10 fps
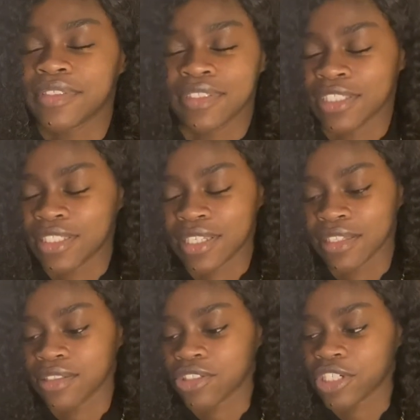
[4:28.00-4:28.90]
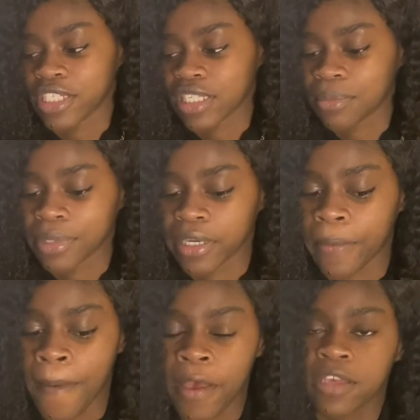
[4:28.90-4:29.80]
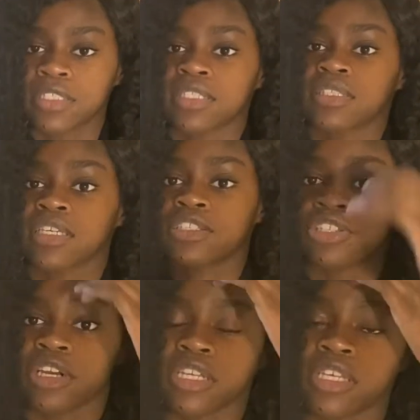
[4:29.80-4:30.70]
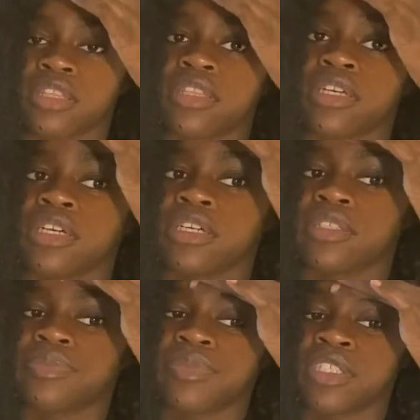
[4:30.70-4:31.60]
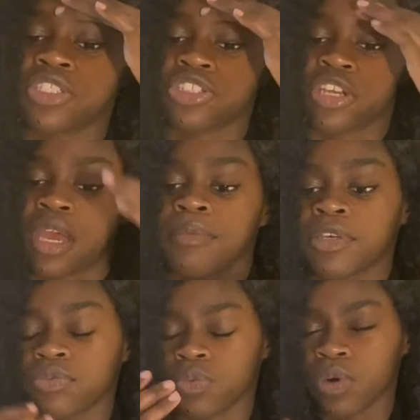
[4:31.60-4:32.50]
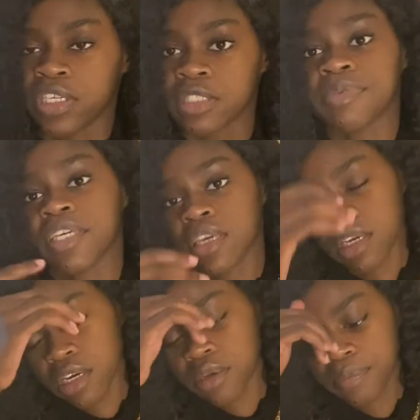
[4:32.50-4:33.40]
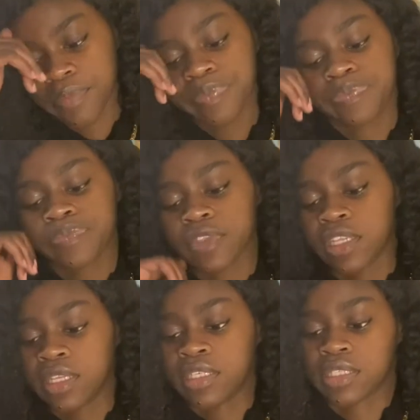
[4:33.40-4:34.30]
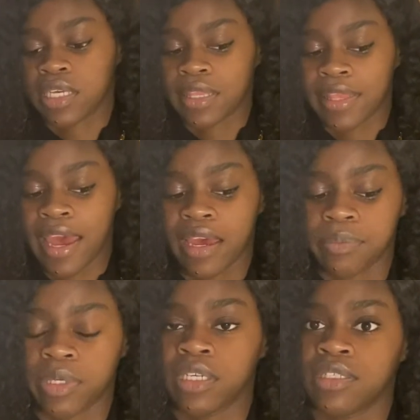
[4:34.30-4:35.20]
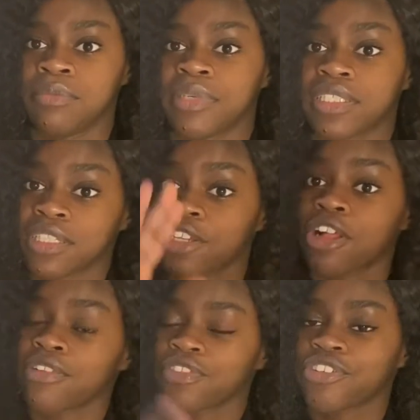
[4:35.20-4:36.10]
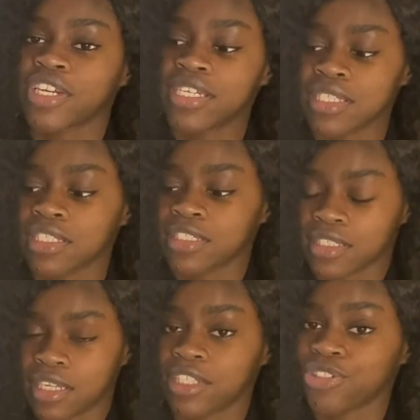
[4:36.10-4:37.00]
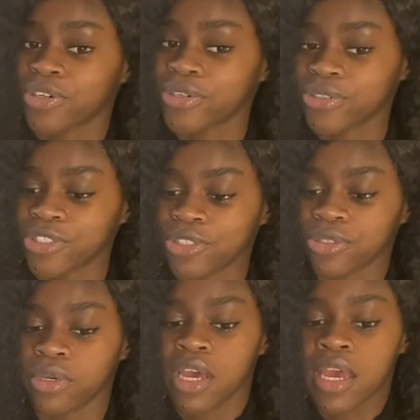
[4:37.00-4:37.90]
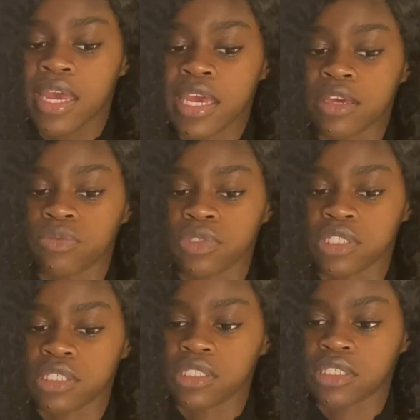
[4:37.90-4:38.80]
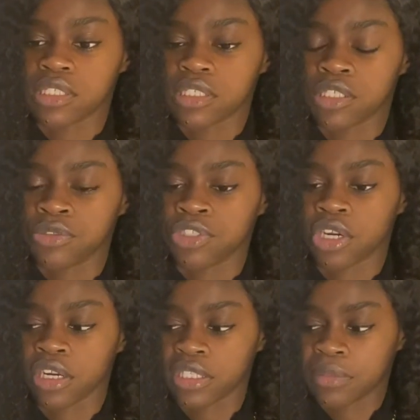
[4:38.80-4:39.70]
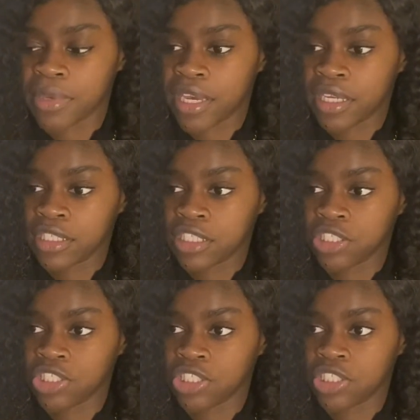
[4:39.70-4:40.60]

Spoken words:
sounds crazy, but since I started the Instagram, it was picking up and things like that, but in basically all of the craziness that I told you, it was hard to manage